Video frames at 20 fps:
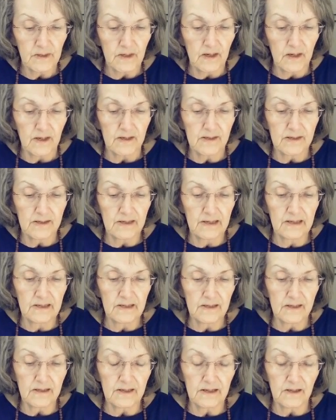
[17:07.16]
a
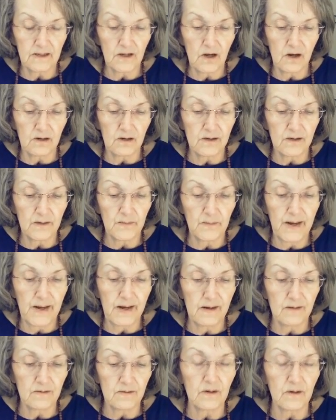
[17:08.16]
sentence that talks
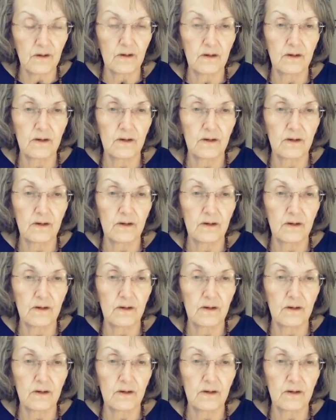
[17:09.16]
about